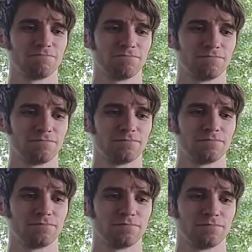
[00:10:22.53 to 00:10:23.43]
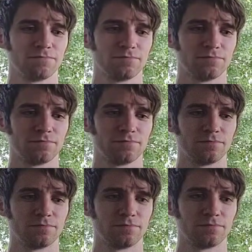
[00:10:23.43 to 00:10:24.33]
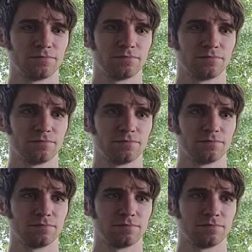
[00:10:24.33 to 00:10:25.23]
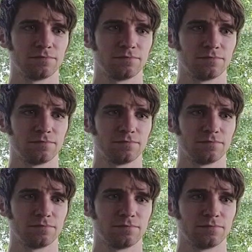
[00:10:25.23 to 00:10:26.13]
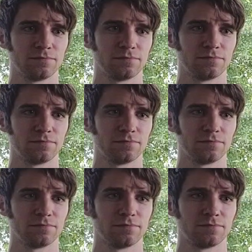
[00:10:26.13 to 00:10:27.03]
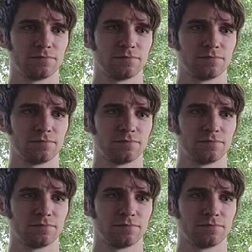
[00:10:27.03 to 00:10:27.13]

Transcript: [no speech]